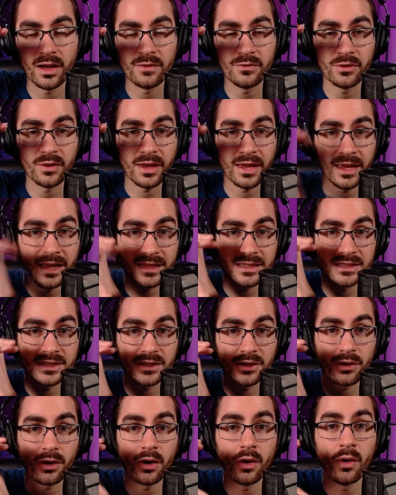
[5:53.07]
And if you hit
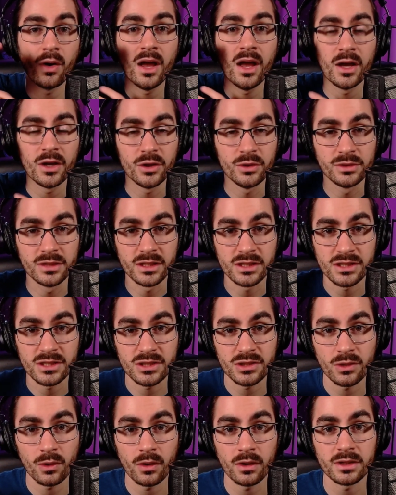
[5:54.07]
0, you
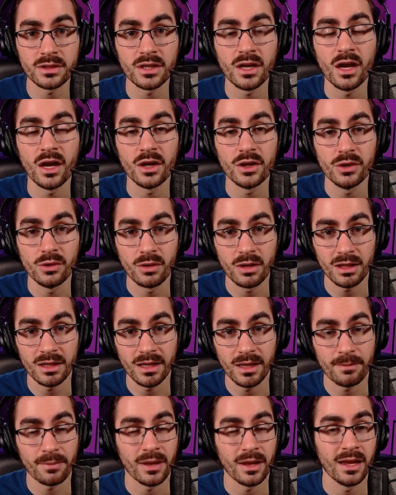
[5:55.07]
distort, you
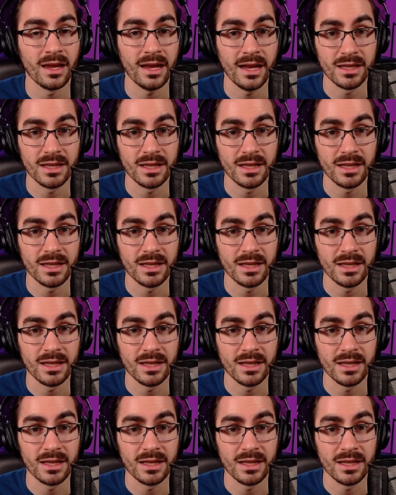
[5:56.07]
clip.